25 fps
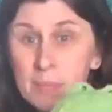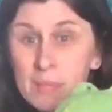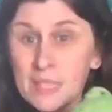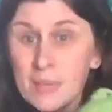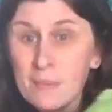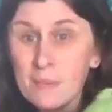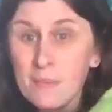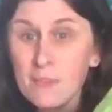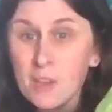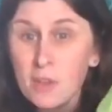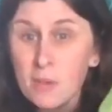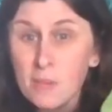
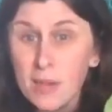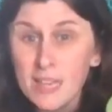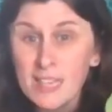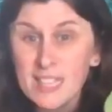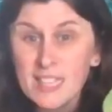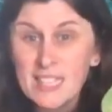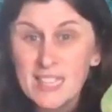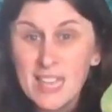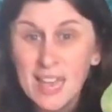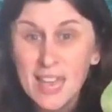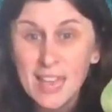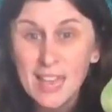Some of you might
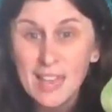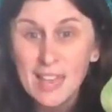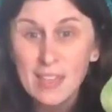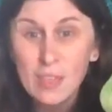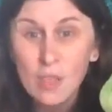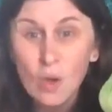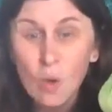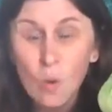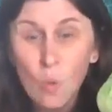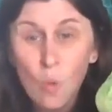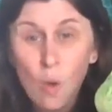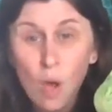say in
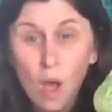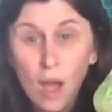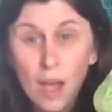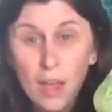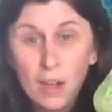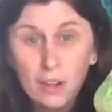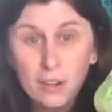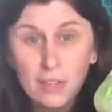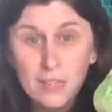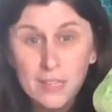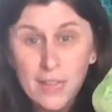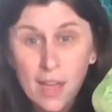the
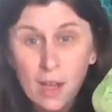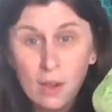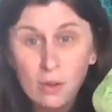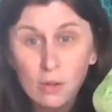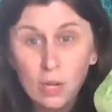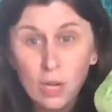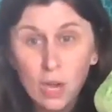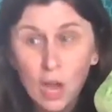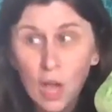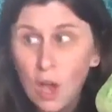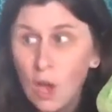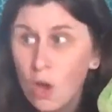water
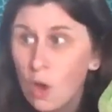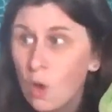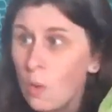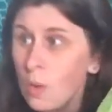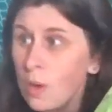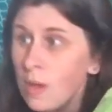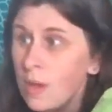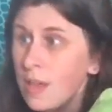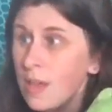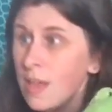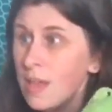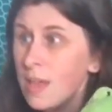down
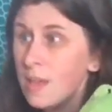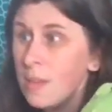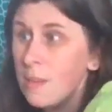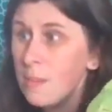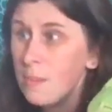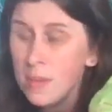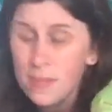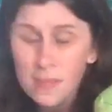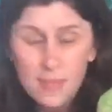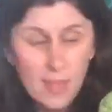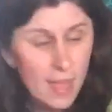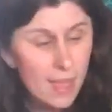low,
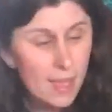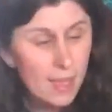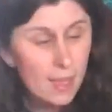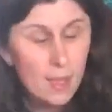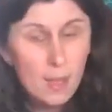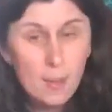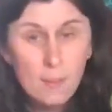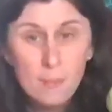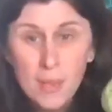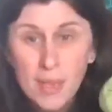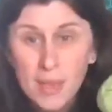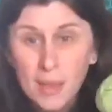but they
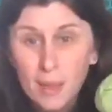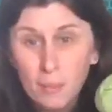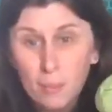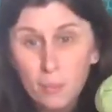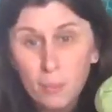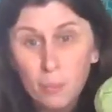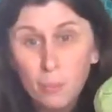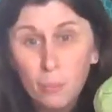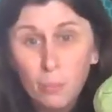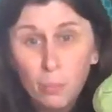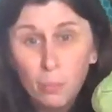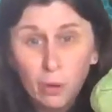make a
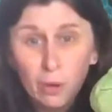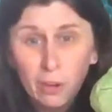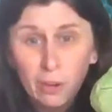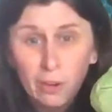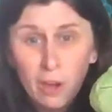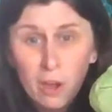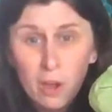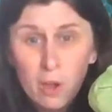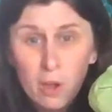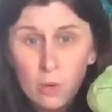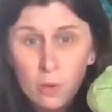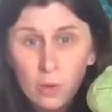
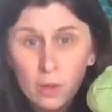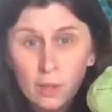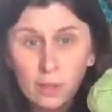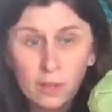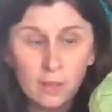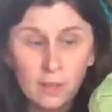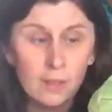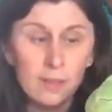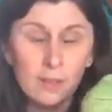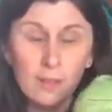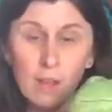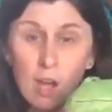burrow
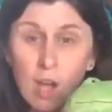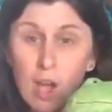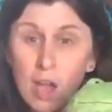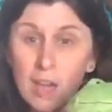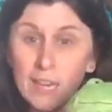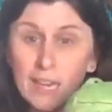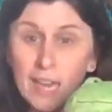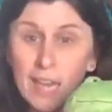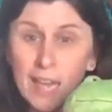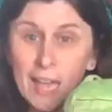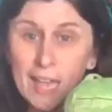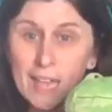on
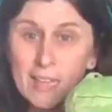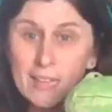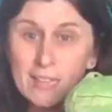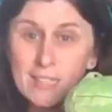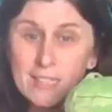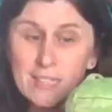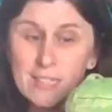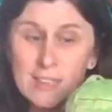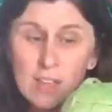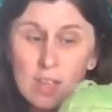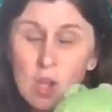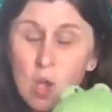
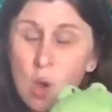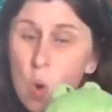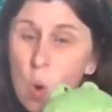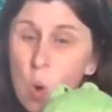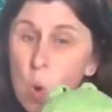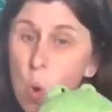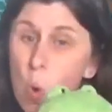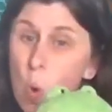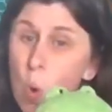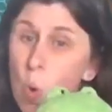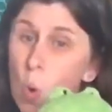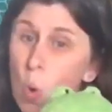land,
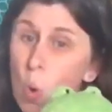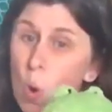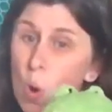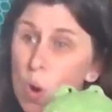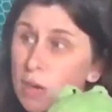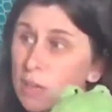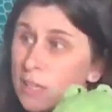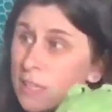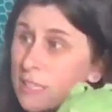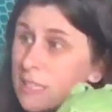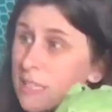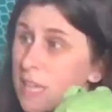
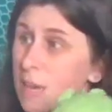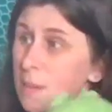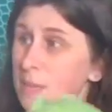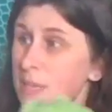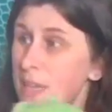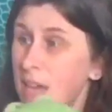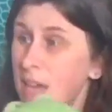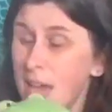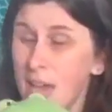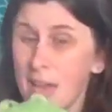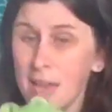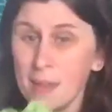or
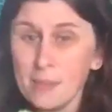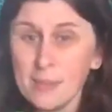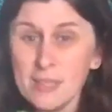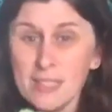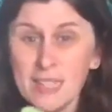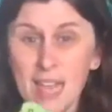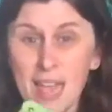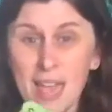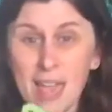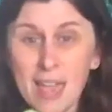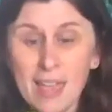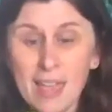sometimes
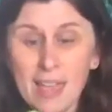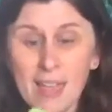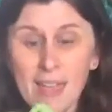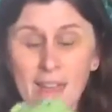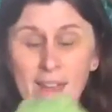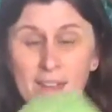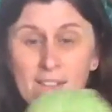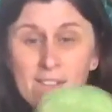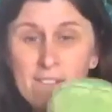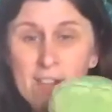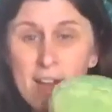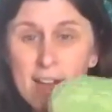they
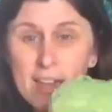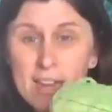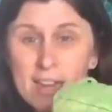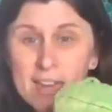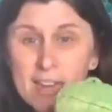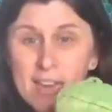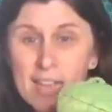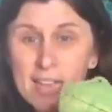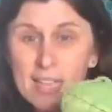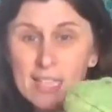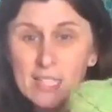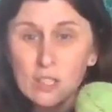find a
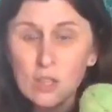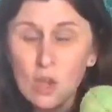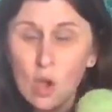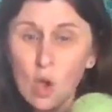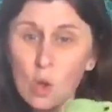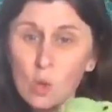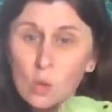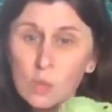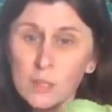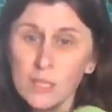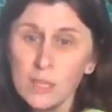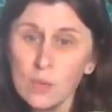nice
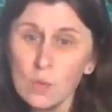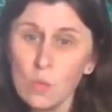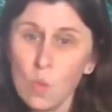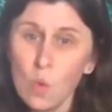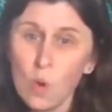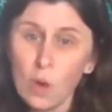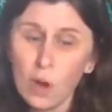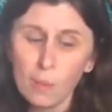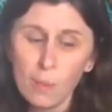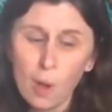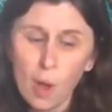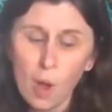cozy
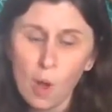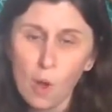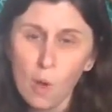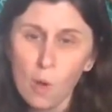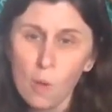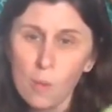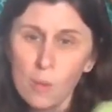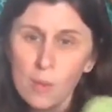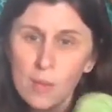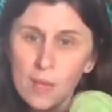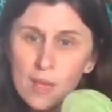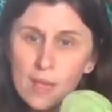warm
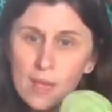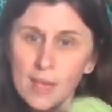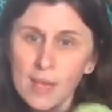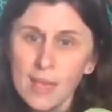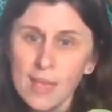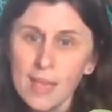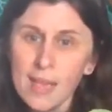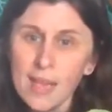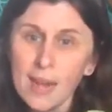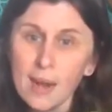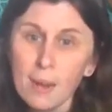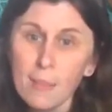home
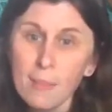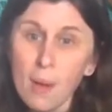and a